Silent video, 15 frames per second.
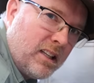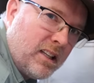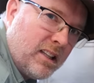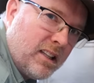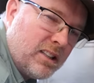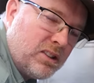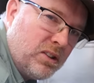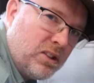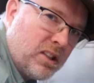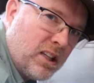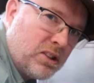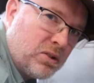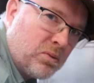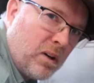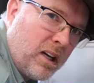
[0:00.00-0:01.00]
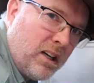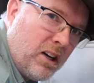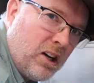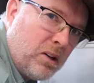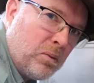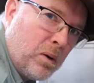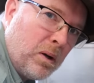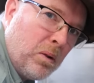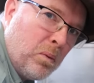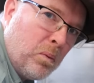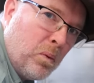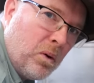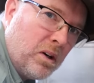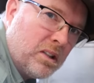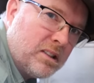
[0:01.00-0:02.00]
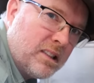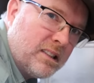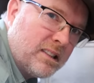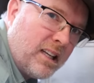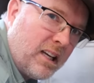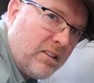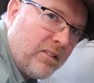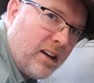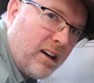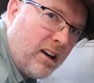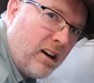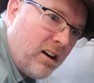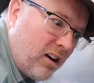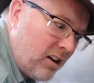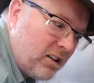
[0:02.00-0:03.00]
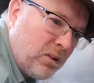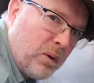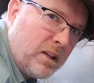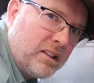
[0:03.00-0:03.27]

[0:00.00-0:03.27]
unless you touch right on one of the wards, it's kind of hard to